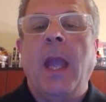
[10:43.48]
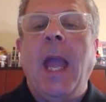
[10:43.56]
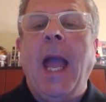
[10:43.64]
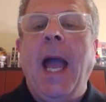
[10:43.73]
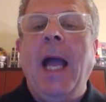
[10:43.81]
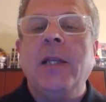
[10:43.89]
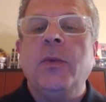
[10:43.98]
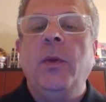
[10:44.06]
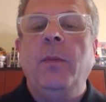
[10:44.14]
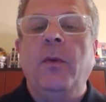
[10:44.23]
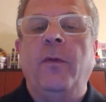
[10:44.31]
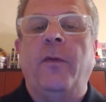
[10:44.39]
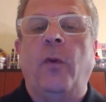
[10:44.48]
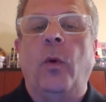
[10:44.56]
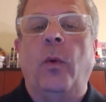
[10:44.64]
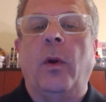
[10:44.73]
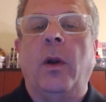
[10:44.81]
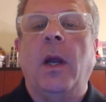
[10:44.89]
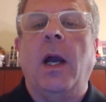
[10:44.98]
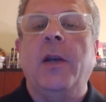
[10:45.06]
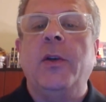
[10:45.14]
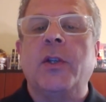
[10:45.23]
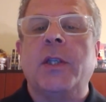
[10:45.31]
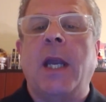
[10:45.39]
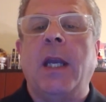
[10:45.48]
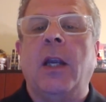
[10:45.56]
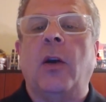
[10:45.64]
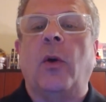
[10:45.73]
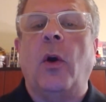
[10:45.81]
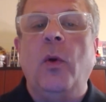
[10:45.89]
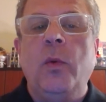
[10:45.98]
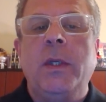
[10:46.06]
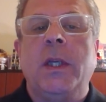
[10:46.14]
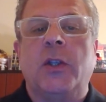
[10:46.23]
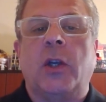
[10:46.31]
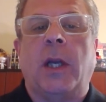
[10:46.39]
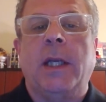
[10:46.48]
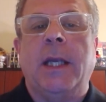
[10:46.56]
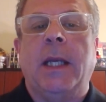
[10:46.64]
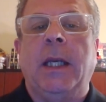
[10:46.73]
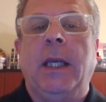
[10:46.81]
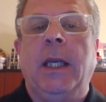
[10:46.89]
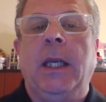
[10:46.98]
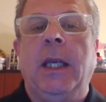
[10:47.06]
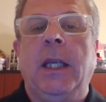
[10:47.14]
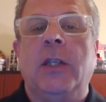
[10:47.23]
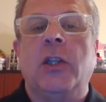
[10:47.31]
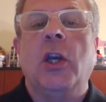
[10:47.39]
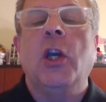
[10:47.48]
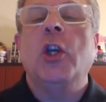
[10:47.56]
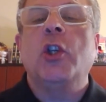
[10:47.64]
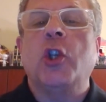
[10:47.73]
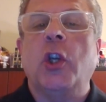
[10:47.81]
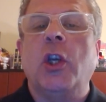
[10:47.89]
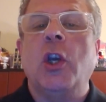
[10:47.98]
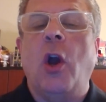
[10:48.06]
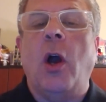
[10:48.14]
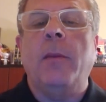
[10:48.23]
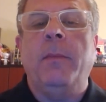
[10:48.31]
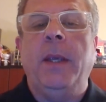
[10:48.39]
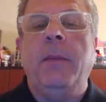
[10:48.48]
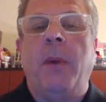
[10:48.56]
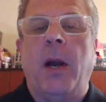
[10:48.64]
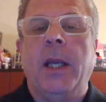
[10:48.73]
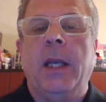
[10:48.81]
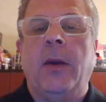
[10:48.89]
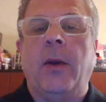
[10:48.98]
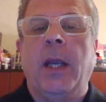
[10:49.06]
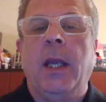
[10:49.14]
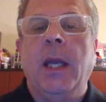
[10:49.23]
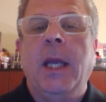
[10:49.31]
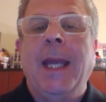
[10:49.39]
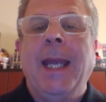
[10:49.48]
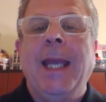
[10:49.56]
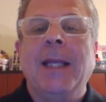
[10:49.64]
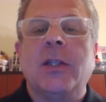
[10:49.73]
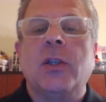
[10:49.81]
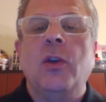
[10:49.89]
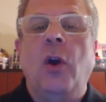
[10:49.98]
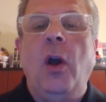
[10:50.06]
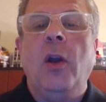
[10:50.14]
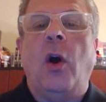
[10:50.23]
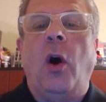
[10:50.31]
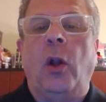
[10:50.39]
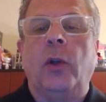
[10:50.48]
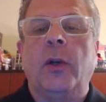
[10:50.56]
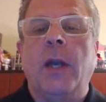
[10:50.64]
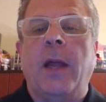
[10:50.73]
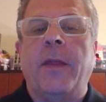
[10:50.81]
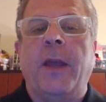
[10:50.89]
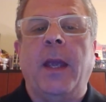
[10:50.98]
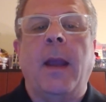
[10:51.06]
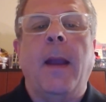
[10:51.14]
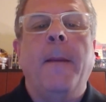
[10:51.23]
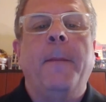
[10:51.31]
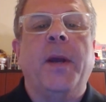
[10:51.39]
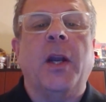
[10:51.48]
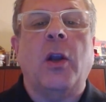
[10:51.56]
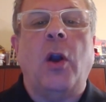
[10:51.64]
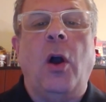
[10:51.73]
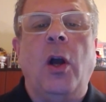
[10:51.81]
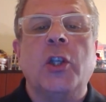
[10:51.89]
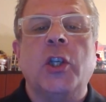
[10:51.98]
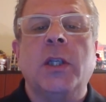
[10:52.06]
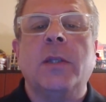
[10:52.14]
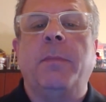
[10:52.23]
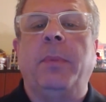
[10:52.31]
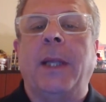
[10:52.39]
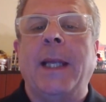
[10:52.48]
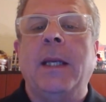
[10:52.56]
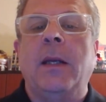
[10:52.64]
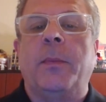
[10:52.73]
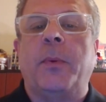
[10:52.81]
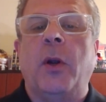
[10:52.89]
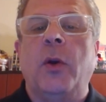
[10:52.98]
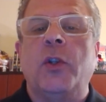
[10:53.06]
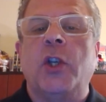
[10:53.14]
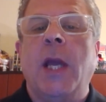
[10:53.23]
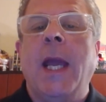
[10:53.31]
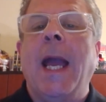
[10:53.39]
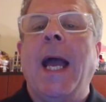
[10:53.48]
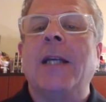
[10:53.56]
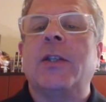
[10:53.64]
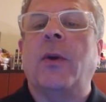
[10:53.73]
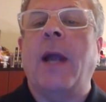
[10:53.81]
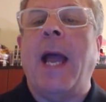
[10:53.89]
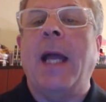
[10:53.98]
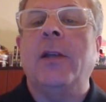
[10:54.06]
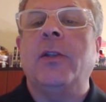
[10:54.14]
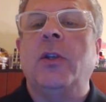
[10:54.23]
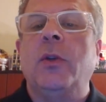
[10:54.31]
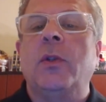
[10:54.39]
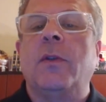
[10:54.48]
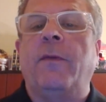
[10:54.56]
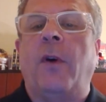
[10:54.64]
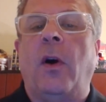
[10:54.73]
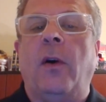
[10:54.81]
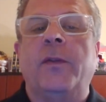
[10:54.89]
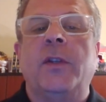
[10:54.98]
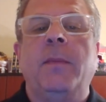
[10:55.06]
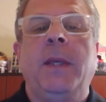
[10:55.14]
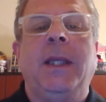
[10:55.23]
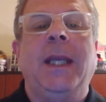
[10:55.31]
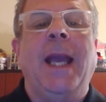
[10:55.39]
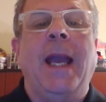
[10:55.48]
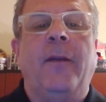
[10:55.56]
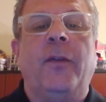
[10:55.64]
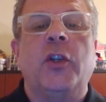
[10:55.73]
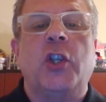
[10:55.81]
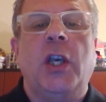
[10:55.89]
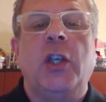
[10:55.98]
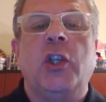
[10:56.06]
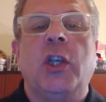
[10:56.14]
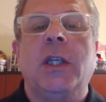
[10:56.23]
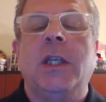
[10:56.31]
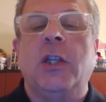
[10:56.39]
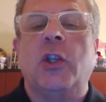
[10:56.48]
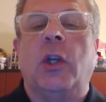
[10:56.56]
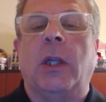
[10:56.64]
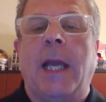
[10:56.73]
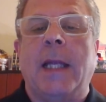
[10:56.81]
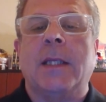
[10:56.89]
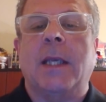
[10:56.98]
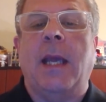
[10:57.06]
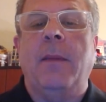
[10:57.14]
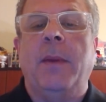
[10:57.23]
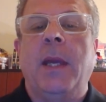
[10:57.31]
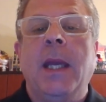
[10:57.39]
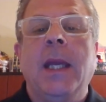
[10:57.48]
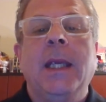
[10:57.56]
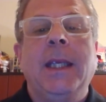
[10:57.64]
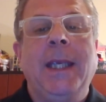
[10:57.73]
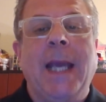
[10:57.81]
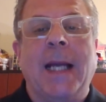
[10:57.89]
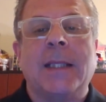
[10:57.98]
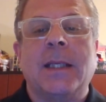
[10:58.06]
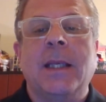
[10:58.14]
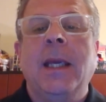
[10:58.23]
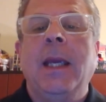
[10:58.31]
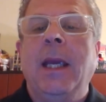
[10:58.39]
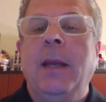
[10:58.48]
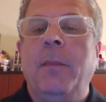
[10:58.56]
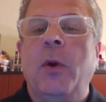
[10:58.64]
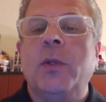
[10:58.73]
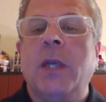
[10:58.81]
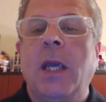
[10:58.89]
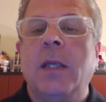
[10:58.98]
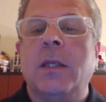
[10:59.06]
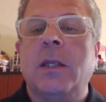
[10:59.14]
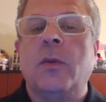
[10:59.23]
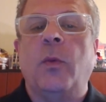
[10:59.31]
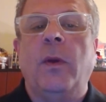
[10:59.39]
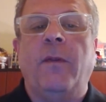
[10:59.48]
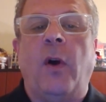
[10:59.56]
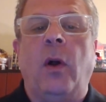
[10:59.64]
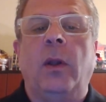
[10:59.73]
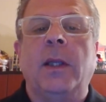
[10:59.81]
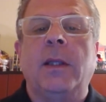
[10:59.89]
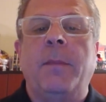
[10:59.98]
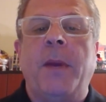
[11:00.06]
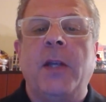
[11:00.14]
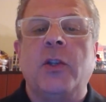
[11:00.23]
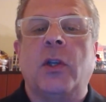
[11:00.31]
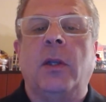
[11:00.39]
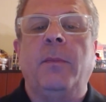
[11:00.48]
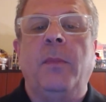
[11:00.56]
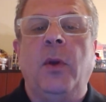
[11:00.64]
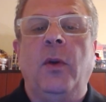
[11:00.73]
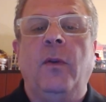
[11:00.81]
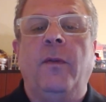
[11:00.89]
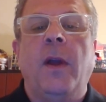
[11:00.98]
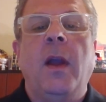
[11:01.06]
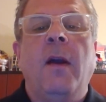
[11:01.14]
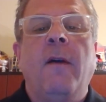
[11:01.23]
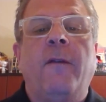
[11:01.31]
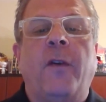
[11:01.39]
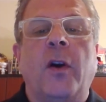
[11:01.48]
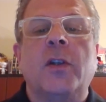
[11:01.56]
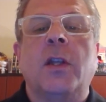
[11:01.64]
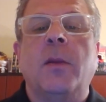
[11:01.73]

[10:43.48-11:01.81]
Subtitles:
As we move forward, understanding our own digital identity needs should not be binary. It's not all or nothing, but a cautious, blended approach as our attitudes evolve to meet the ever-changing digital landscape. Yes, in most cases, we've all let the pendulum move far to the